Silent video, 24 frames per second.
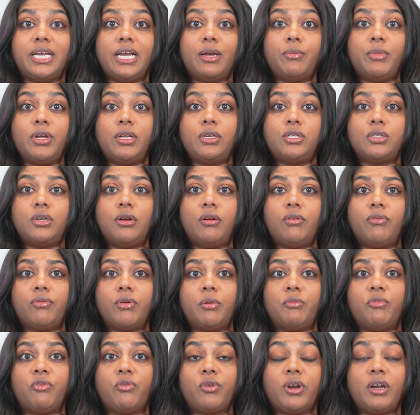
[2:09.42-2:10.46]
damage
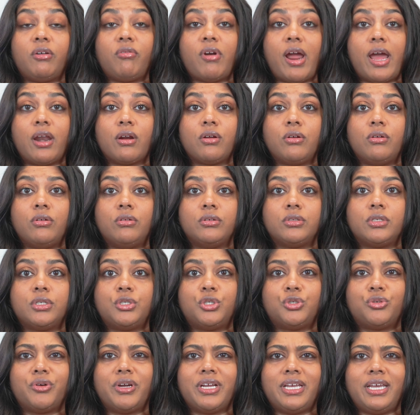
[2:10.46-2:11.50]
from free radicals,
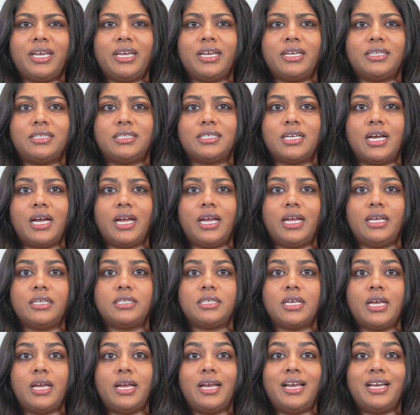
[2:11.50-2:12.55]
shrinking in
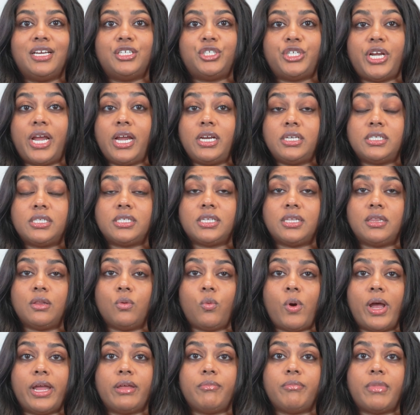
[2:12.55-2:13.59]
size, changes in the
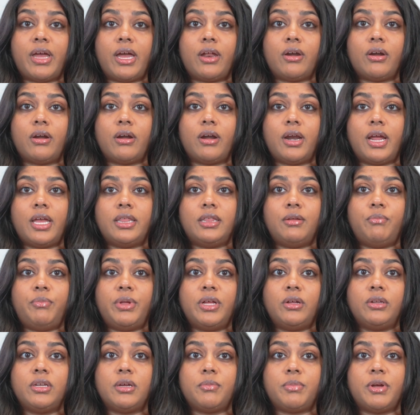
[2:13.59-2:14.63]
white matter, and the
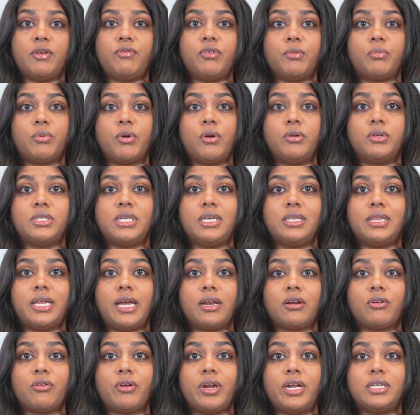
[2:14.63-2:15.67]
buildup of a protein
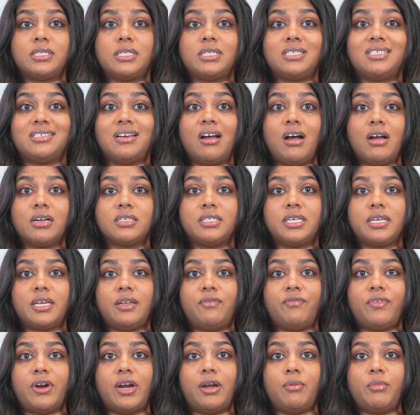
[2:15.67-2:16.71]
that creates a toxic
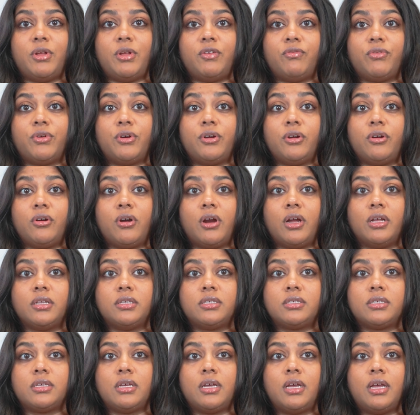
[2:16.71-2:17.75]
environment for
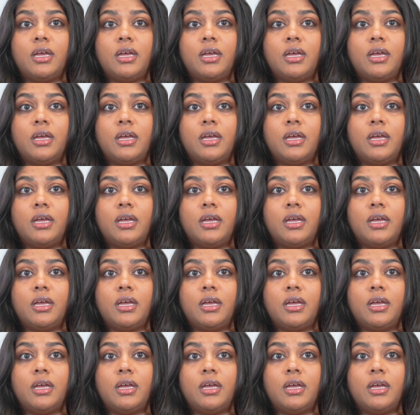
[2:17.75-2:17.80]
neurons.